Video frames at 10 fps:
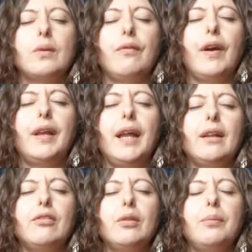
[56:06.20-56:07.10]

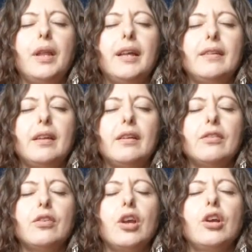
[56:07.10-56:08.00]
Financial
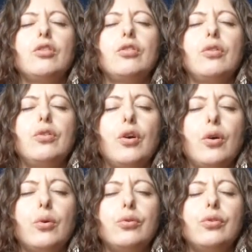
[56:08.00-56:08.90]
blessings to
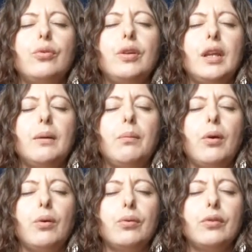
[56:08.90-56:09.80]
those who need it
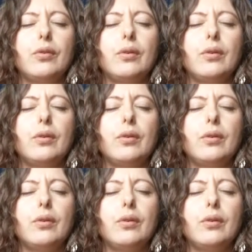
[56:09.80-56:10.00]
most.